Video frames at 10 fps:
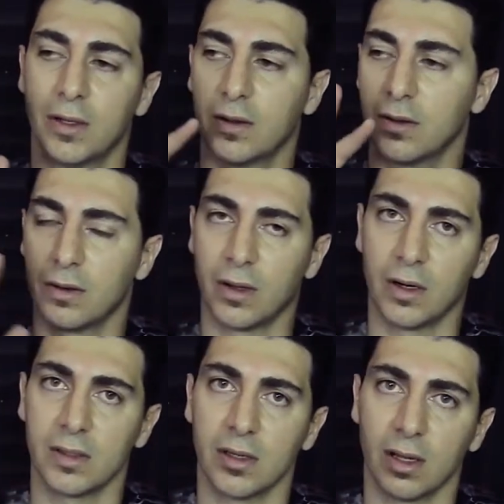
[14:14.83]
there
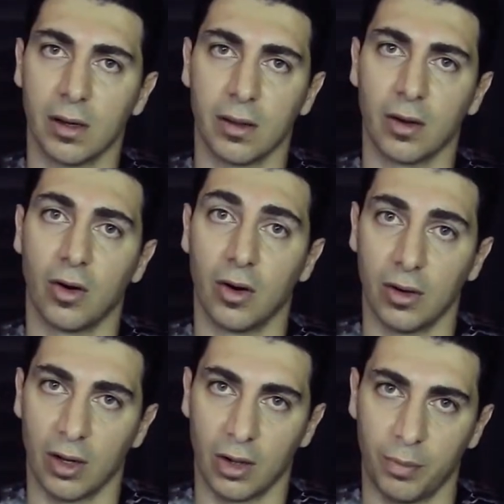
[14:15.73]
isn't anything
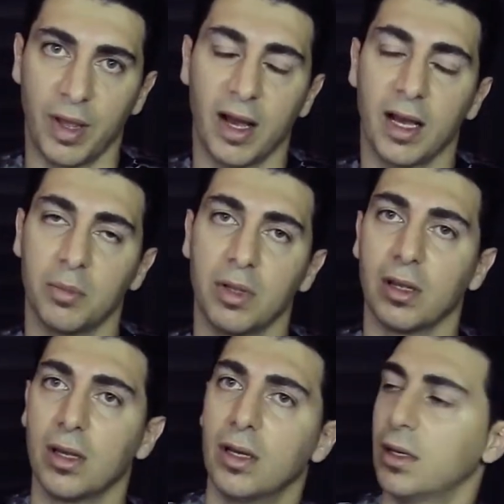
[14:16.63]
behind me.
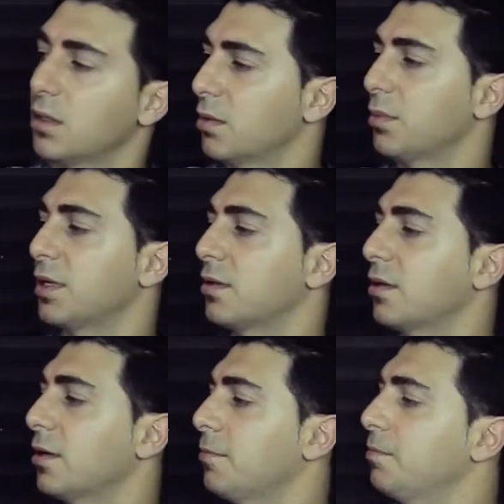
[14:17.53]
But
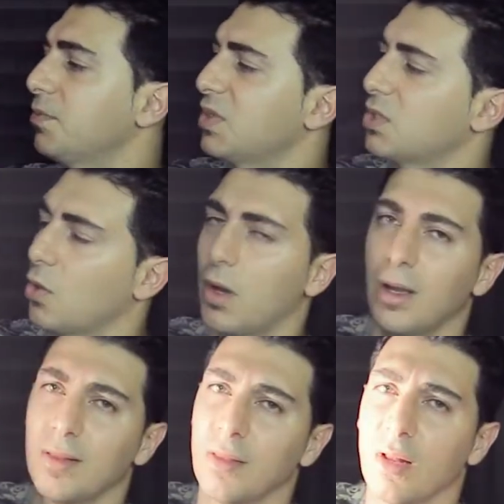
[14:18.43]
so
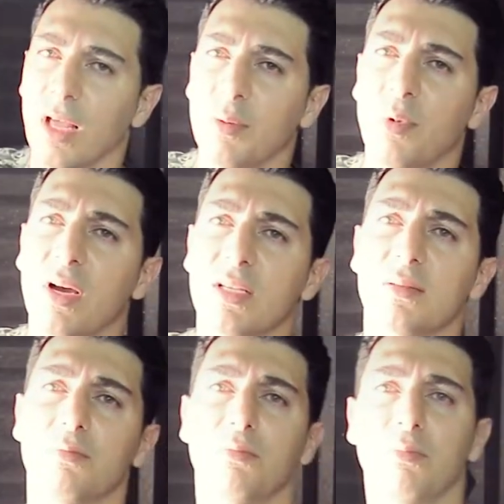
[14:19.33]
the light
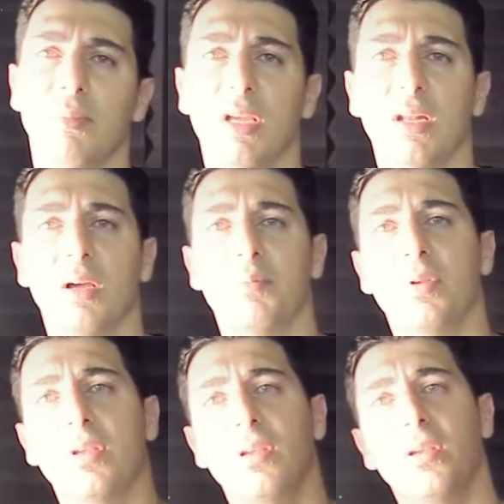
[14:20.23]
box may not
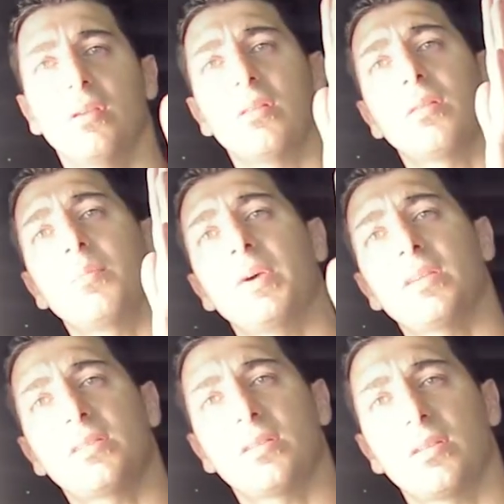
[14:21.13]
be the
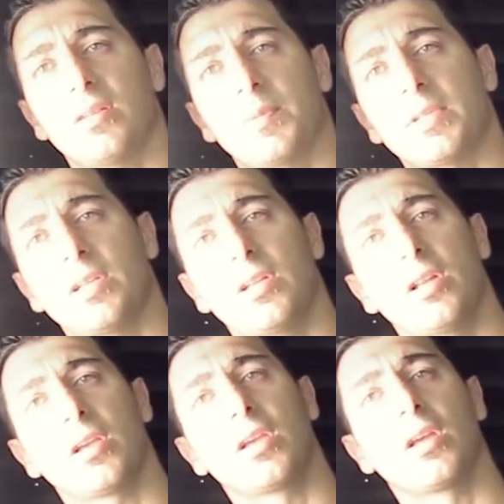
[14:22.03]
best, especially
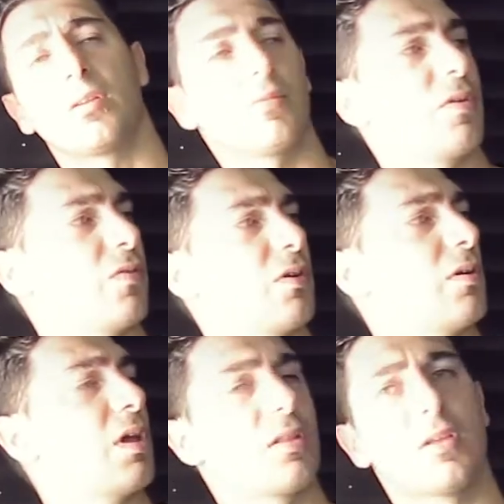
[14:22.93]
again, if
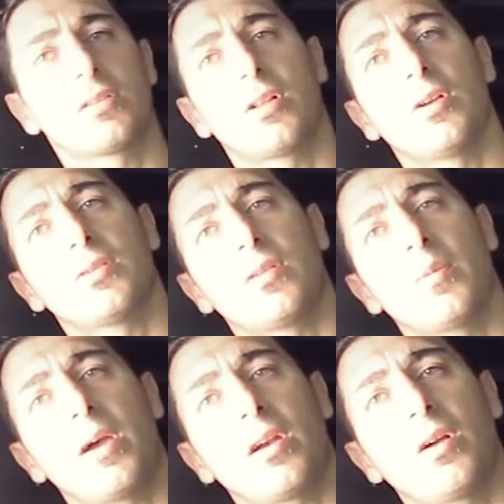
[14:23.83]
you're this close to the
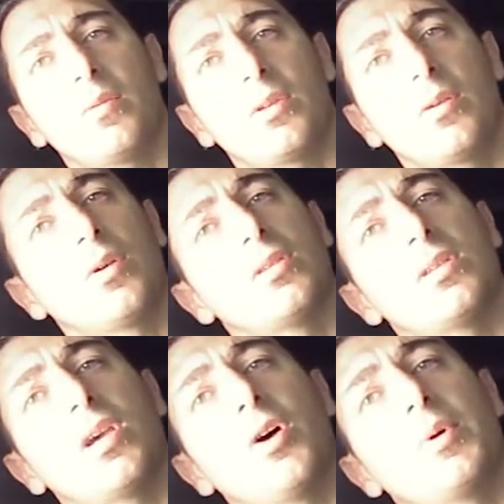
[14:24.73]
background, you could
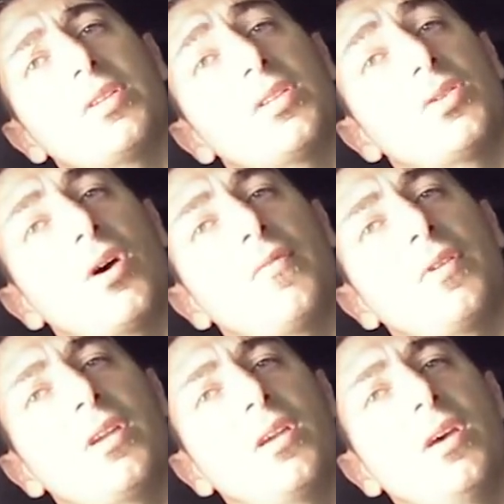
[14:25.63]
see how much it's
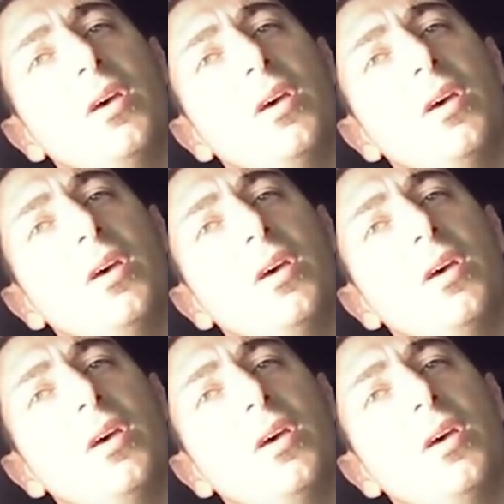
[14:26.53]
softening.